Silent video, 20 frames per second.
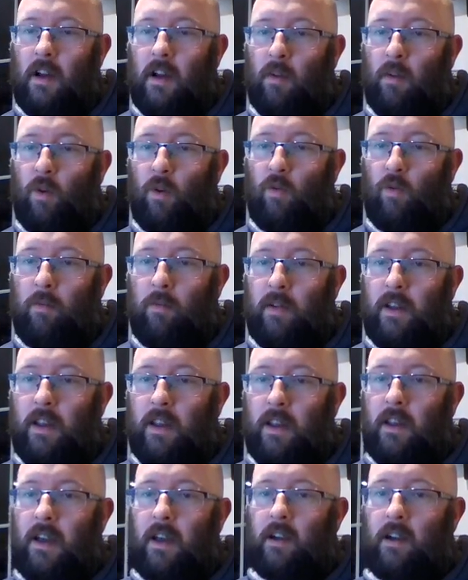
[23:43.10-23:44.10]
I will
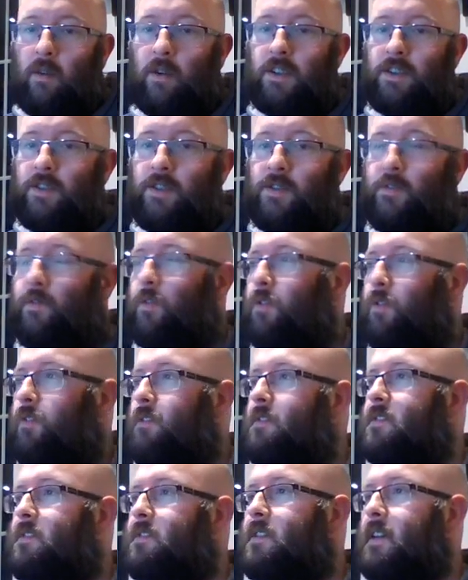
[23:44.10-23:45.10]
repeat, questions
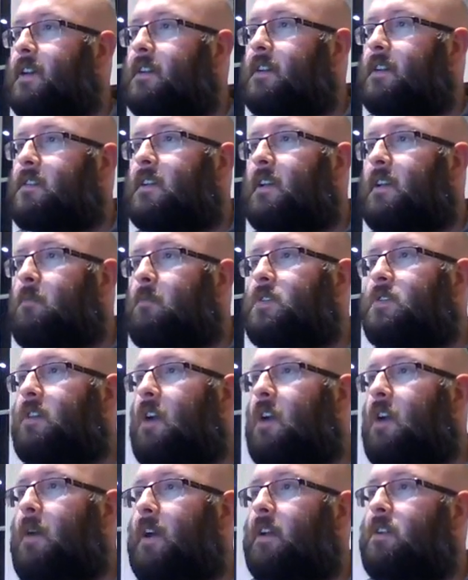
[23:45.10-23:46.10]
4 and 6. So let me
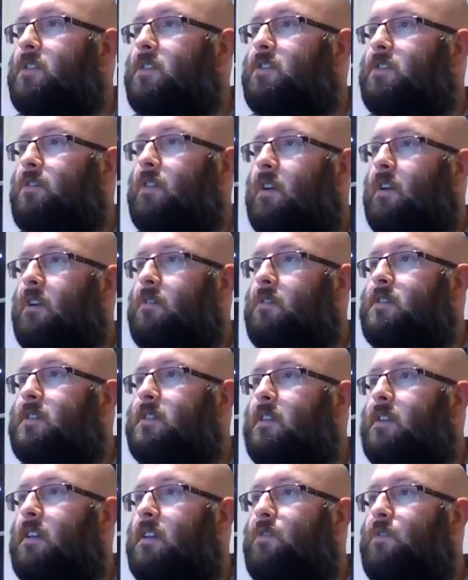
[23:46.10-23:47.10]
just go back and do
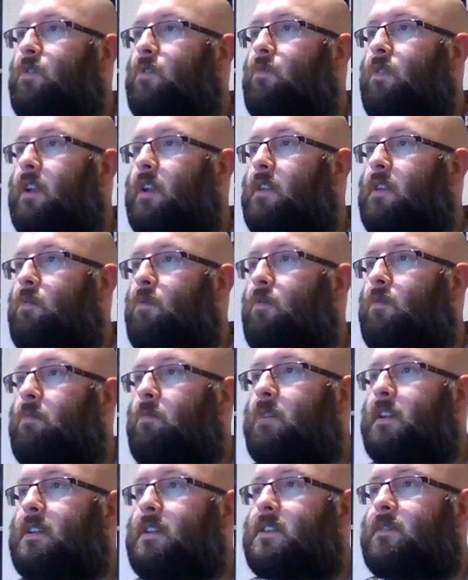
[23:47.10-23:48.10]
those. If you want any more
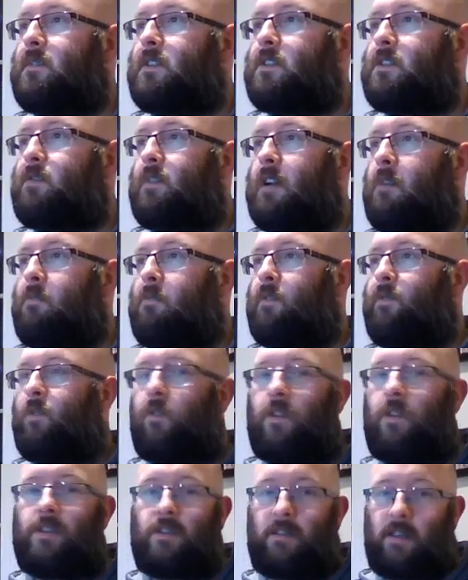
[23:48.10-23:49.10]
repeats for this round
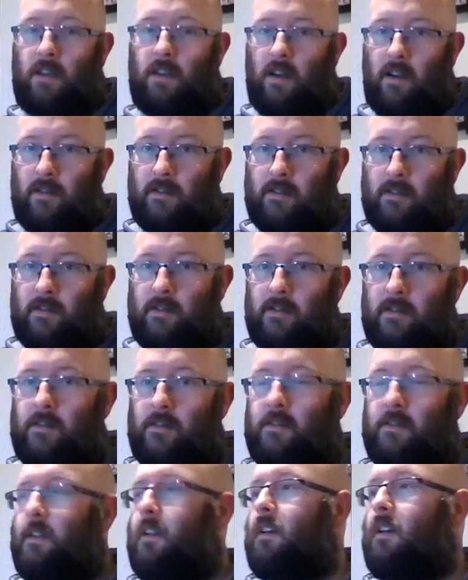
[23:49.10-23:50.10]
before I do the
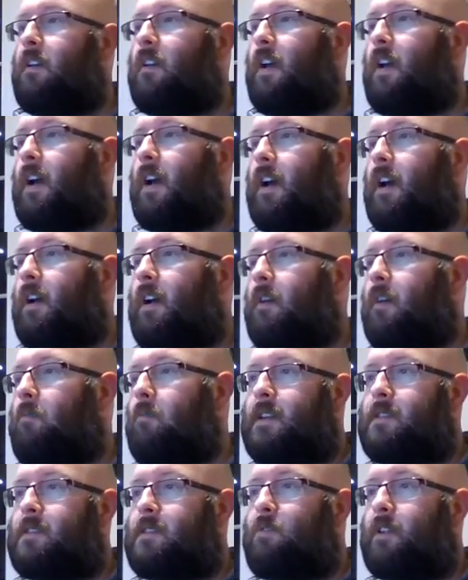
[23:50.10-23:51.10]
answers,
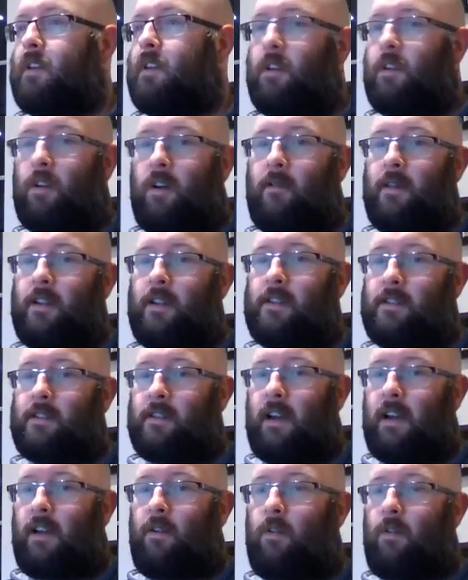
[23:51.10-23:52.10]
please put that in the
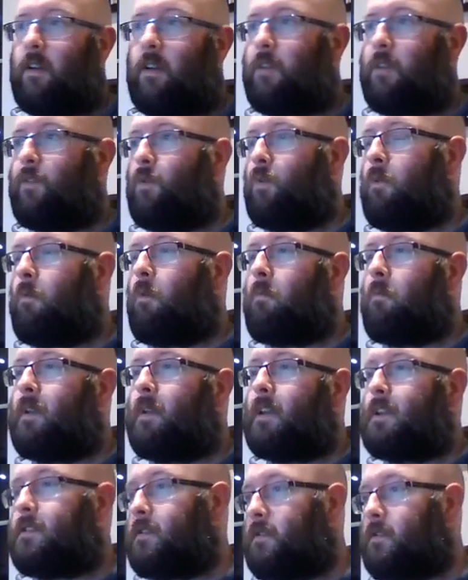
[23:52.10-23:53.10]
comments now. I'll give you 1 more
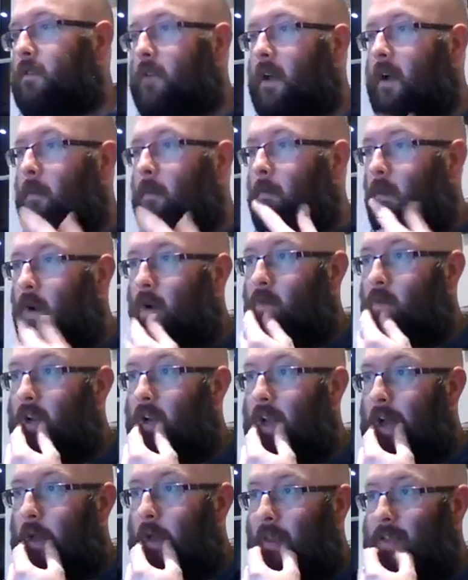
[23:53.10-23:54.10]
minute to do that while I
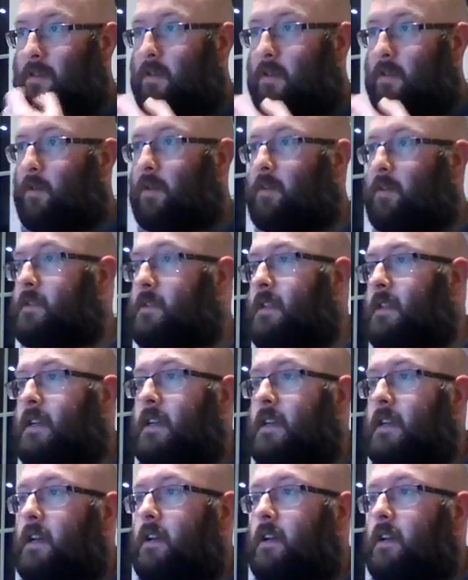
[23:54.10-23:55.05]
read out these other ones.